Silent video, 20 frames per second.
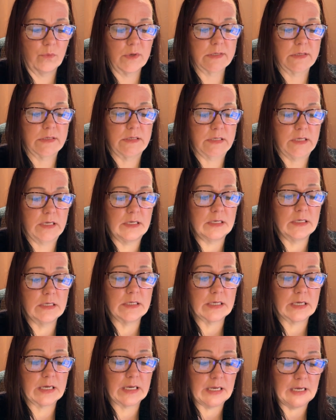was
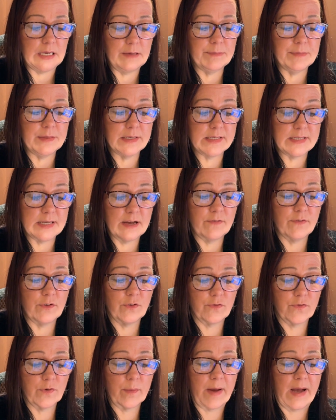intended to keep the
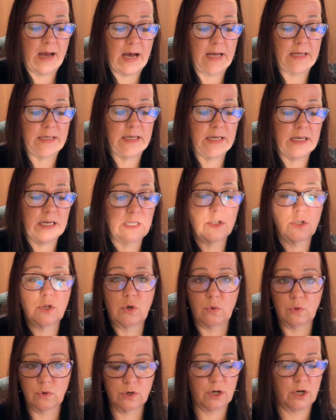devil from hiding in the
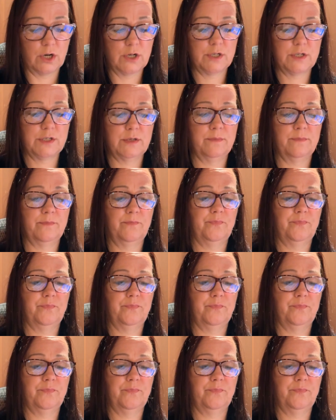corners.